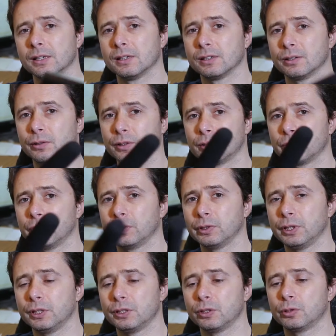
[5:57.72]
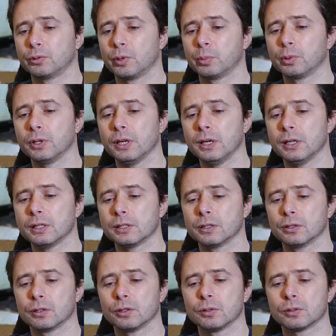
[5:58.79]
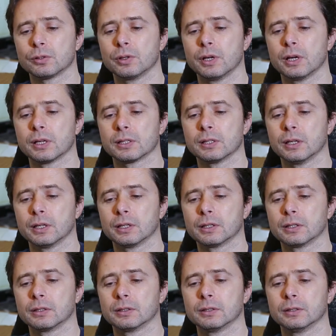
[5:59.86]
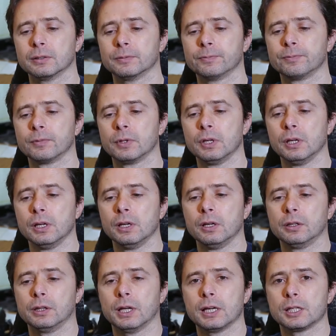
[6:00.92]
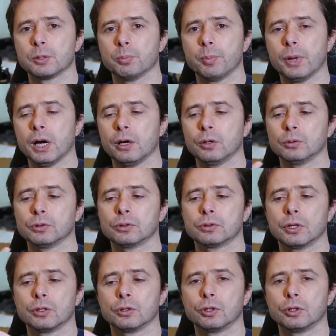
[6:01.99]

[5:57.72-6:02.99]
so it's very easy to replace. It also has like a nice mount that